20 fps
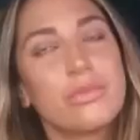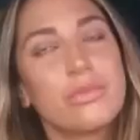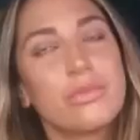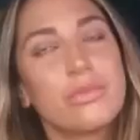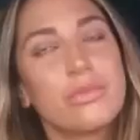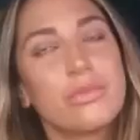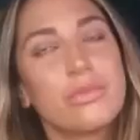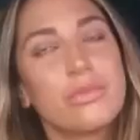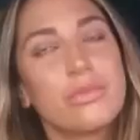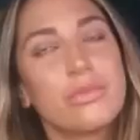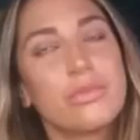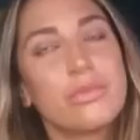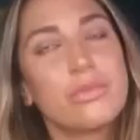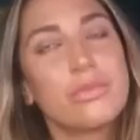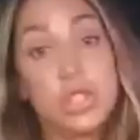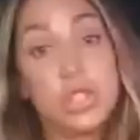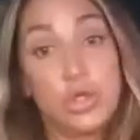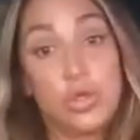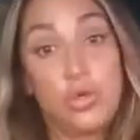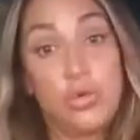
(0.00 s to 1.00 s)
threatened to
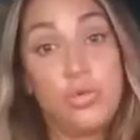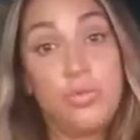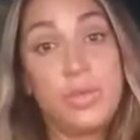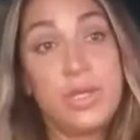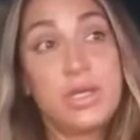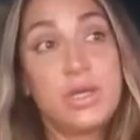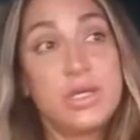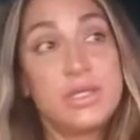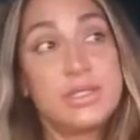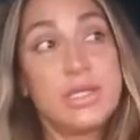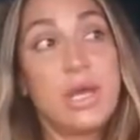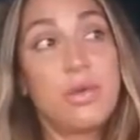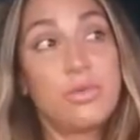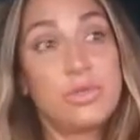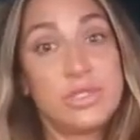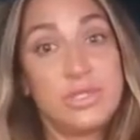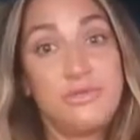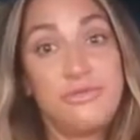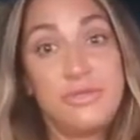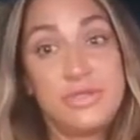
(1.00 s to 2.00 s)
sue because I
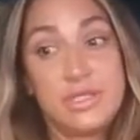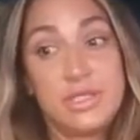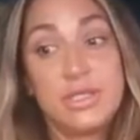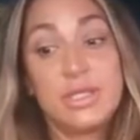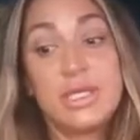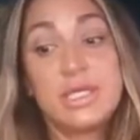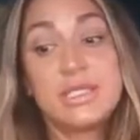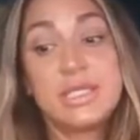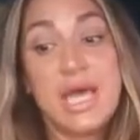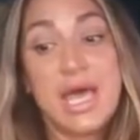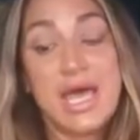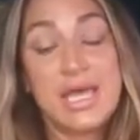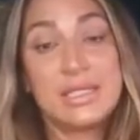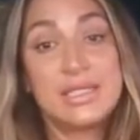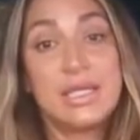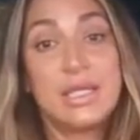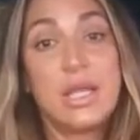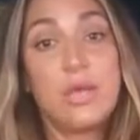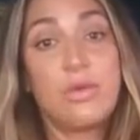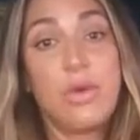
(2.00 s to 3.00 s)
was physically
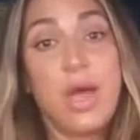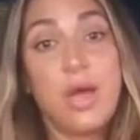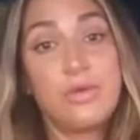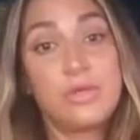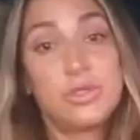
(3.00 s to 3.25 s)
attacked, and then